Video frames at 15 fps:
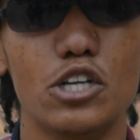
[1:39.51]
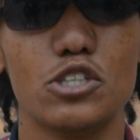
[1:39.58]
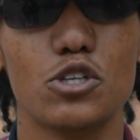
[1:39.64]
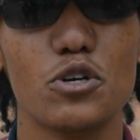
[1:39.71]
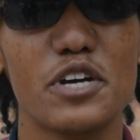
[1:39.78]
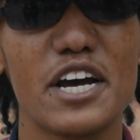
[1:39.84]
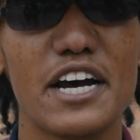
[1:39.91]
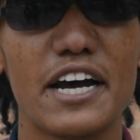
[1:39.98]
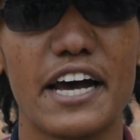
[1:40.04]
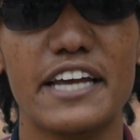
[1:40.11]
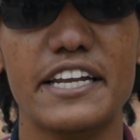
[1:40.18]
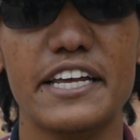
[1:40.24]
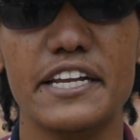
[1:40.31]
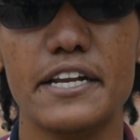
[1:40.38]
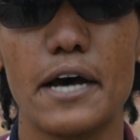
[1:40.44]
So yeah,
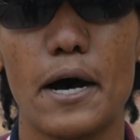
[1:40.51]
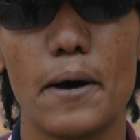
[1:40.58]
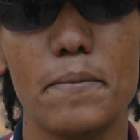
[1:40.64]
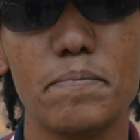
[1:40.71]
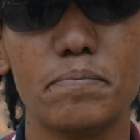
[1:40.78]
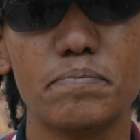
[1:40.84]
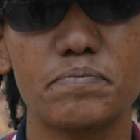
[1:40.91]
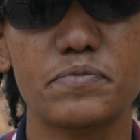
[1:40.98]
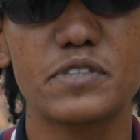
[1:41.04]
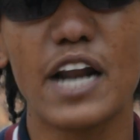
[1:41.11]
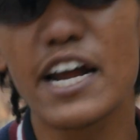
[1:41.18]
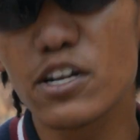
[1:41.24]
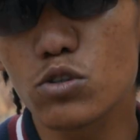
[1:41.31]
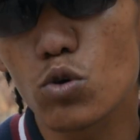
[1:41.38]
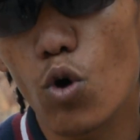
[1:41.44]
and then
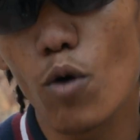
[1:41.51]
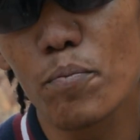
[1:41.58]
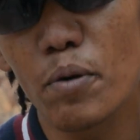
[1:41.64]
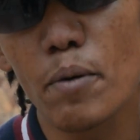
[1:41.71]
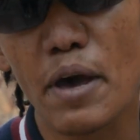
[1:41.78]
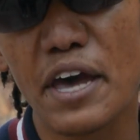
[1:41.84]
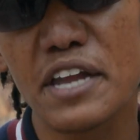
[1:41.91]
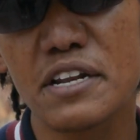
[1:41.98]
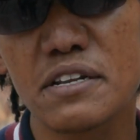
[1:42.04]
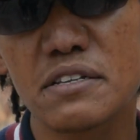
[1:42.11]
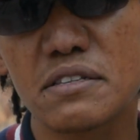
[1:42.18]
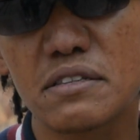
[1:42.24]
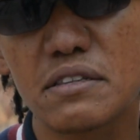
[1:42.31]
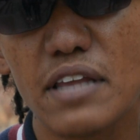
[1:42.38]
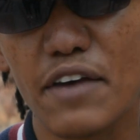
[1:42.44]
trying to
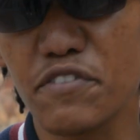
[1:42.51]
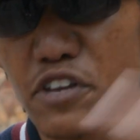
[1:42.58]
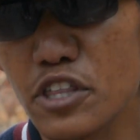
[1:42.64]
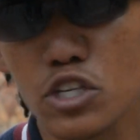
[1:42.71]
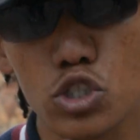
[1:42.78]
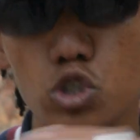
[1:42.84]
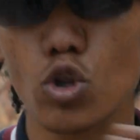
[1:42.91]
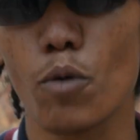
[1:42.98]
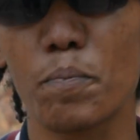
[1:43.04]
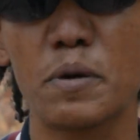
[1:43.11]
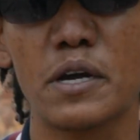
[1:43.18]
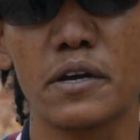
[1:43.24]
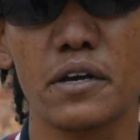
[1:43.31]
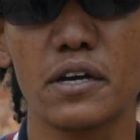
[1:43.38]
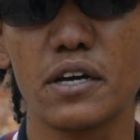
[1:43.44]
comprehend everything
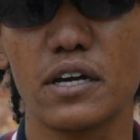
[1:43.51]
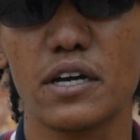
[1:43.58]
stopping.